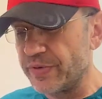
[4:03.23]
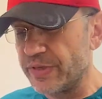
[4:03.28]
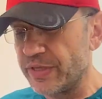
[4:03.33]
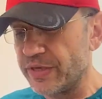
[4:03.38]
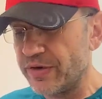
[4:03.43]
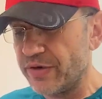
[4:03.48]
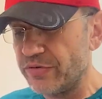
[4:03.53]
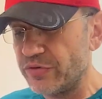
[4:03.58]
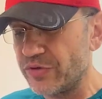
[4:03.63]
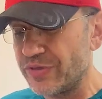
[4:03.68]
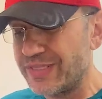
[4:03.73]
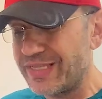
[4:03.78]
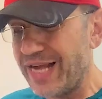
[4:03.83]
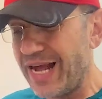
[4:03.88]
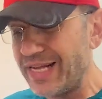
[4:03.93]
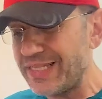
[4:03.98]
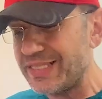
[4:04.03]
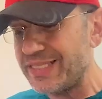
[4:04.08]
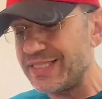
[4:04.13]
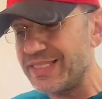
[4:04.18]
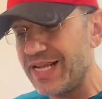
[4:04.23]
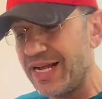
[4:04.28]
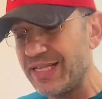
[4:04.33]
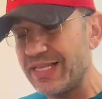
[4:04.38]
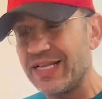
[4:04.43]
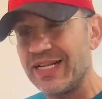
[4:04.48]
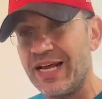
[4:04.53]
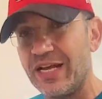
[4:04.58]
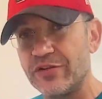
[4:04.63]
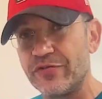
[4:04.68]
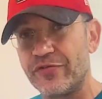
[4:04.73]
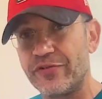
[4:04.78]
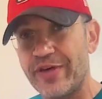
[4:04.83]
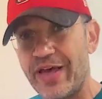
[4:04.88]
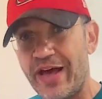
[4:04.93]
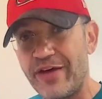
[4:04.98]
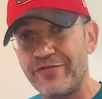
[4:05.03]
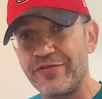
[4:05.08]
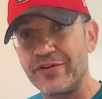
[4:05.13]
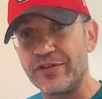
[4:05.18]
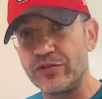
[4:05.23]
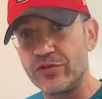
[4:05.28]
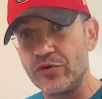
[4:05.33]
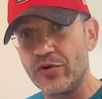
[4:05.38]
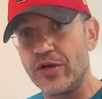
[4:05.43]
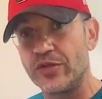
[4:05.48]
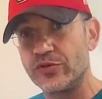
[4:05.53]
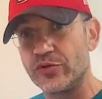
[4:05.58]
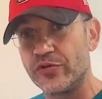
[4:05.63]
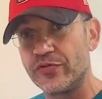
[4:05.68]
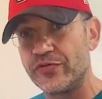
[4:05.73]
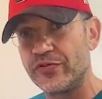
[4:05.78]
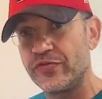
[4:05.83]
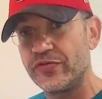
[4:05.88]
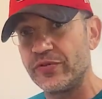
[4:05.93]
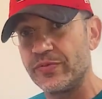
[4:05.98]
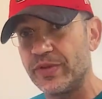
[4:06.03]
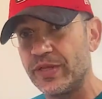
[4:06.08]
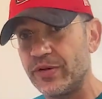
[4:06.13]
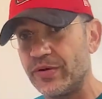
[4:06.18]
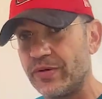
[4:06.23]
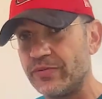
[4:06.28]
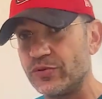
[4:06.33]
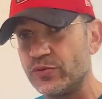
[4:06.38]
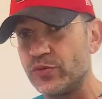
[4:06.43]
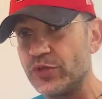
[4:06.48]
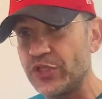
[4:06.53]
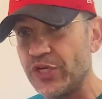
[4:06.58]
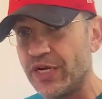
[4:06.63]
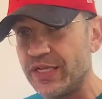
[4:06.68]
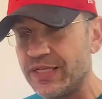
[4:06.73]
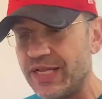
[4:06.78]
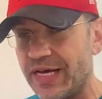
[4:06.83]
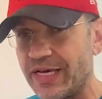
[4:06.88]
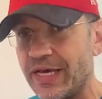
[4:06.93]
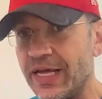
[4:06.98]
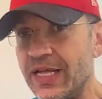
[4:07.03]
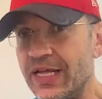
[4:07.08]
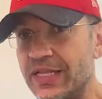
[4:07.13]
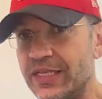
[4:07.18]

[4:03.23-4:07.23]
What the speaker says: milligrams, so that's not a lot of caffeine, 250 milligrams, which I like.